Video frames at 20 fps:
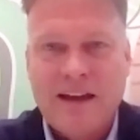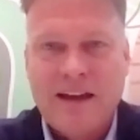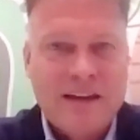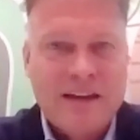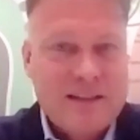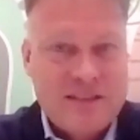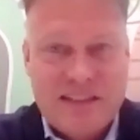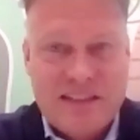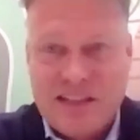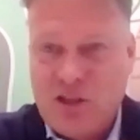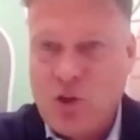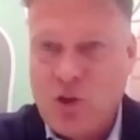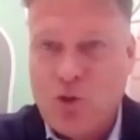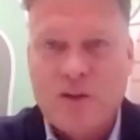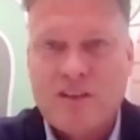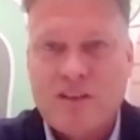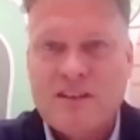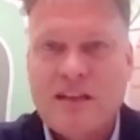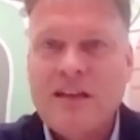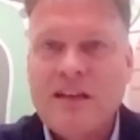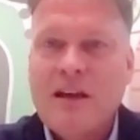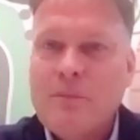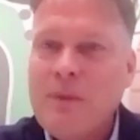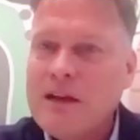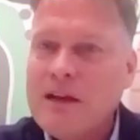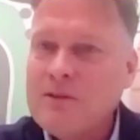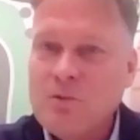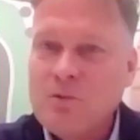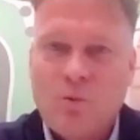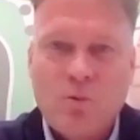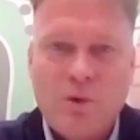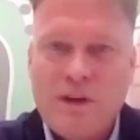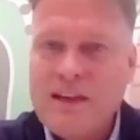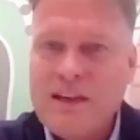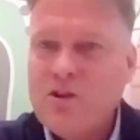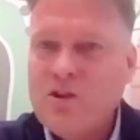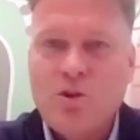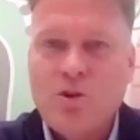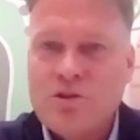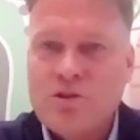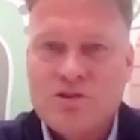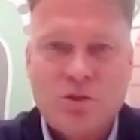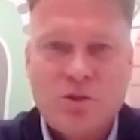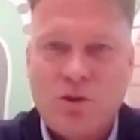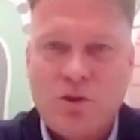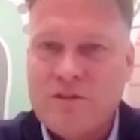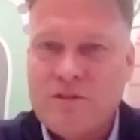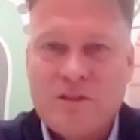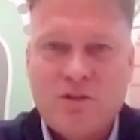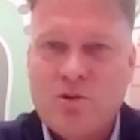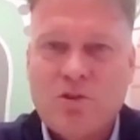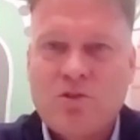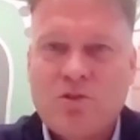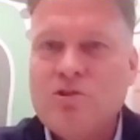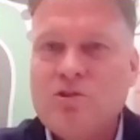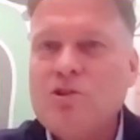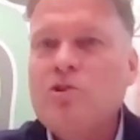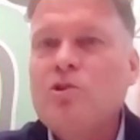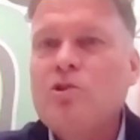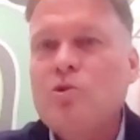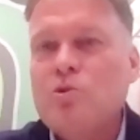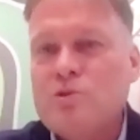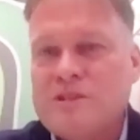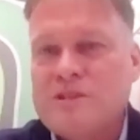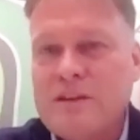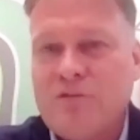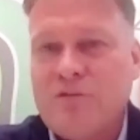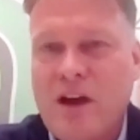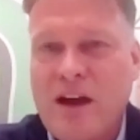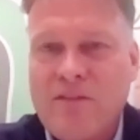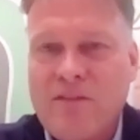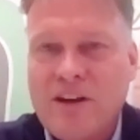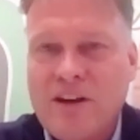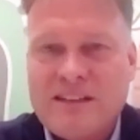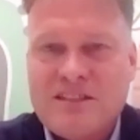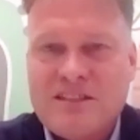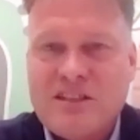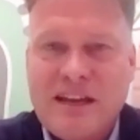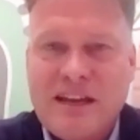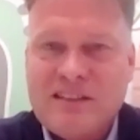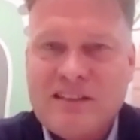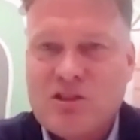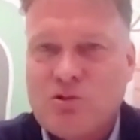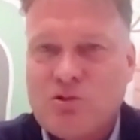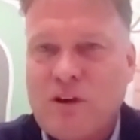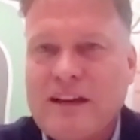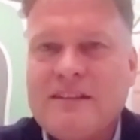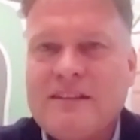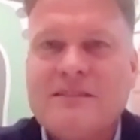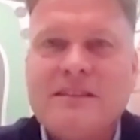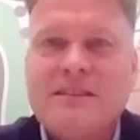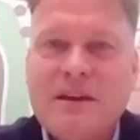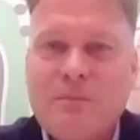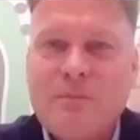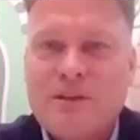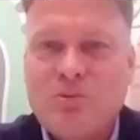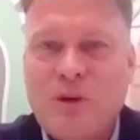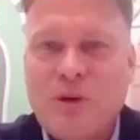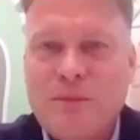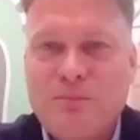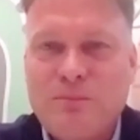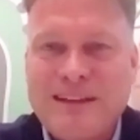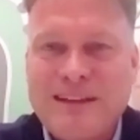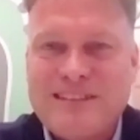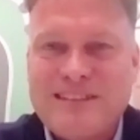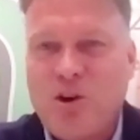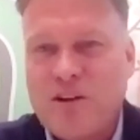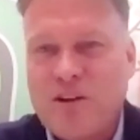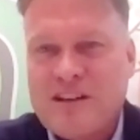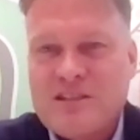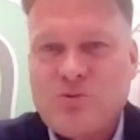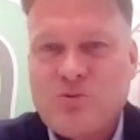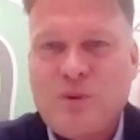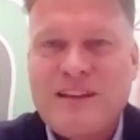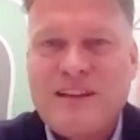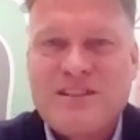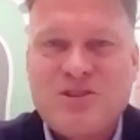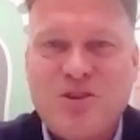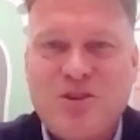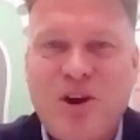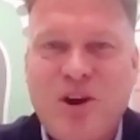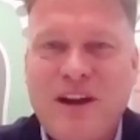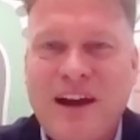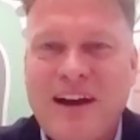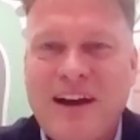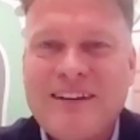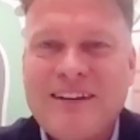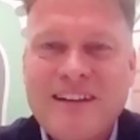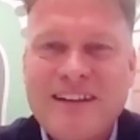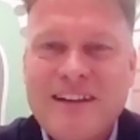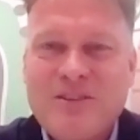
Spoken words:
security, but you can use, if you have an exchange rate between Bitcoin and Swedish krona,